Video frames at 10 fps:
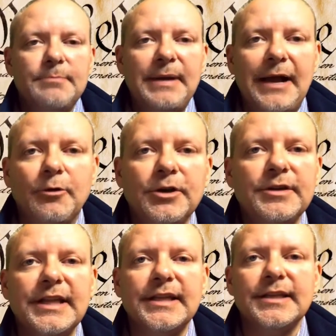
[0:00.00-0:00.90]

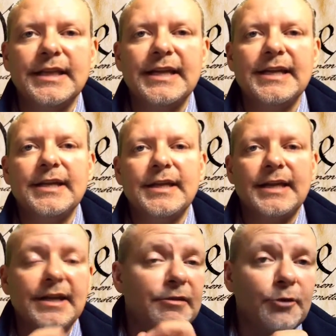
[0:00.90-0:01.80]
power
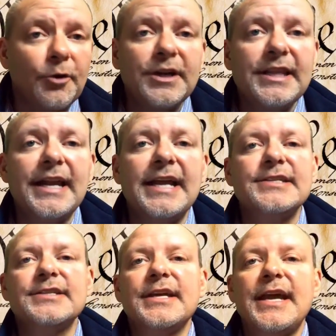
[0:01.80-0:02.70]
and authority that
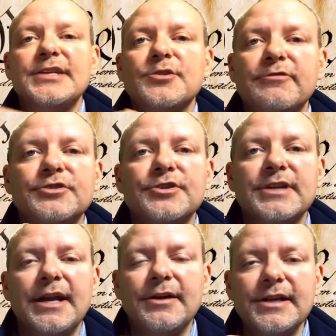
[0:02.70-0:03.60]
has over
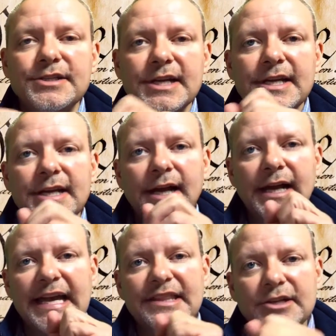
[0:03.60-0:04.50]
certain areas,
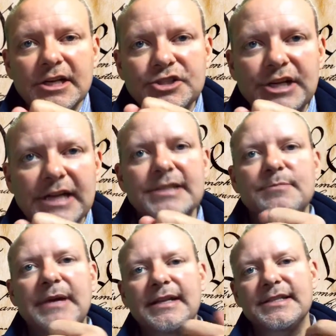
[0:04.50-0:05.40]
and there are checks
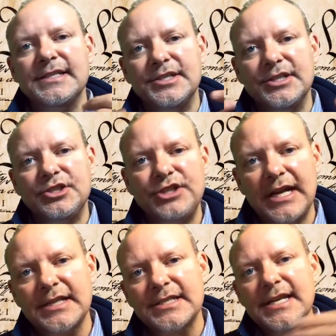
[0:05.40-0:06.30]
and balances. The
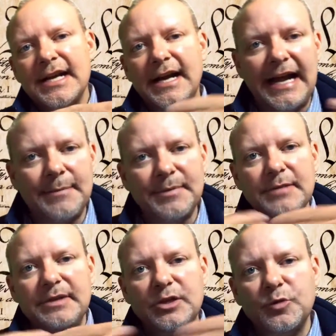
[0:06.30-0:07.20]
checks are
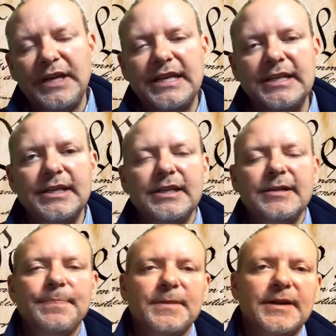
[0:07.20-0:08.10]
happening between
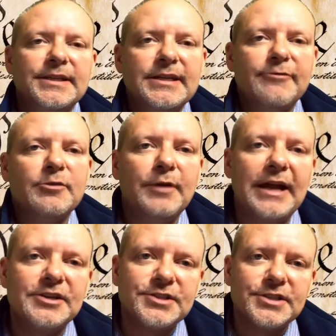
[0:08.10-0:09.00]
the different
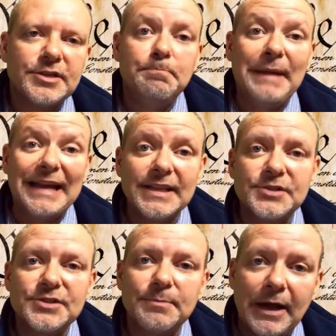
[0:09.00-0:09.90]
branches to
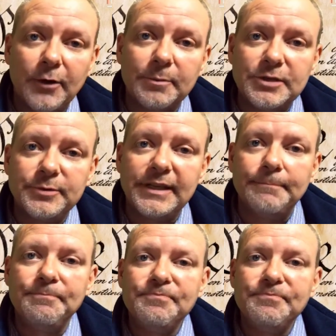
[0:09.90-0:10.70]
balance the power between them.